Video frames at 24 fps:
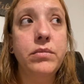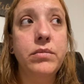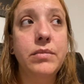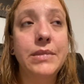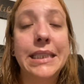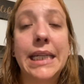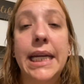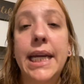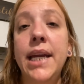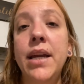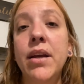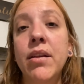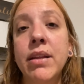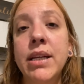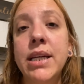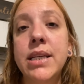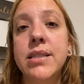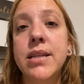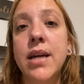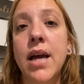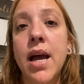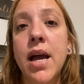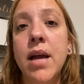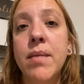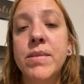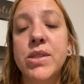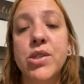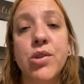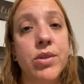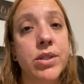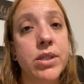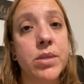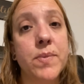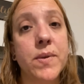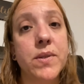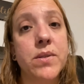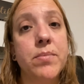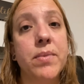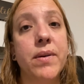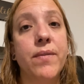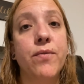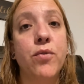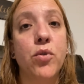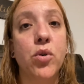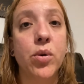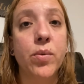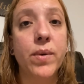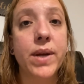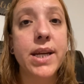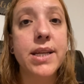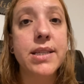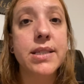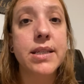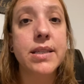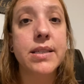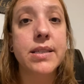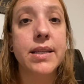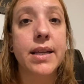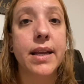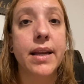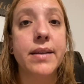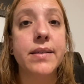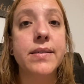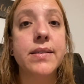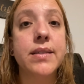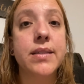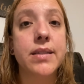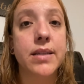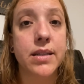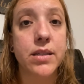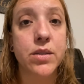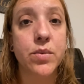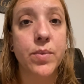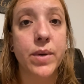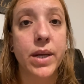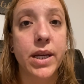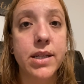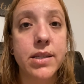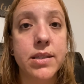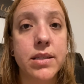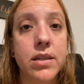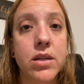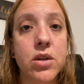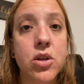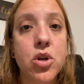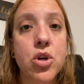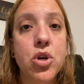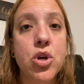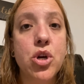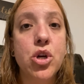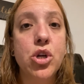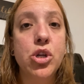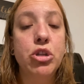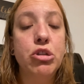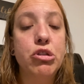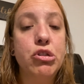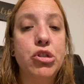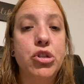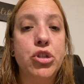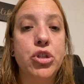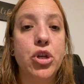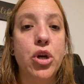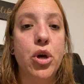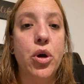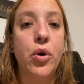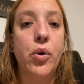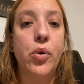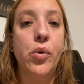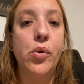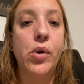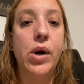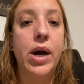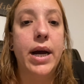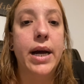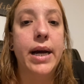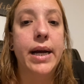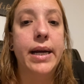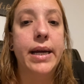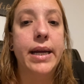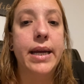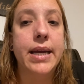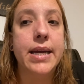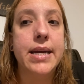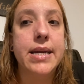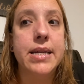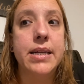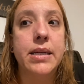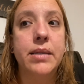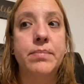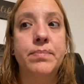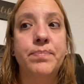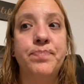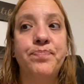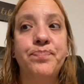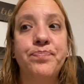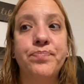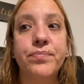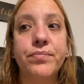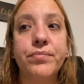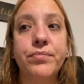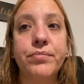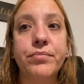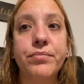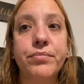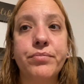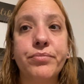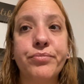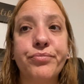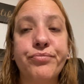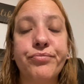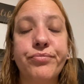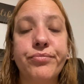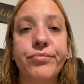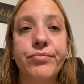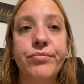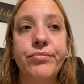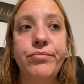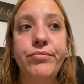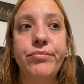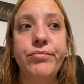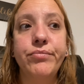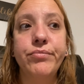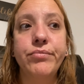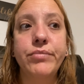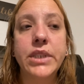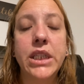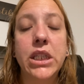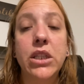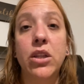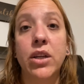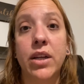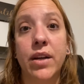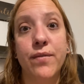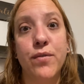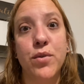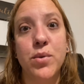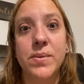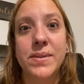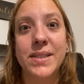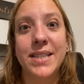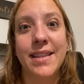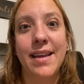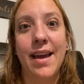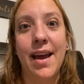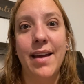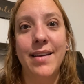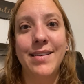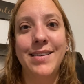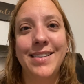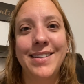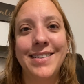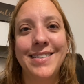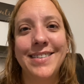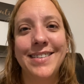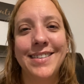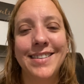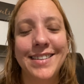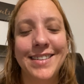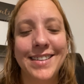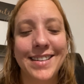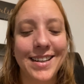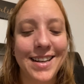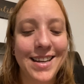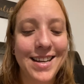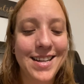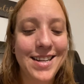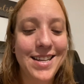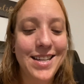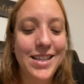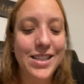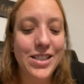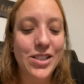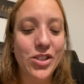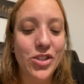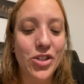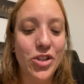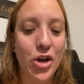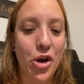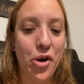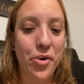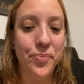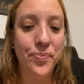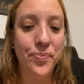healing time is only supposed to be 4 weeks instead of 6 weeks, so I am looking forward to that. So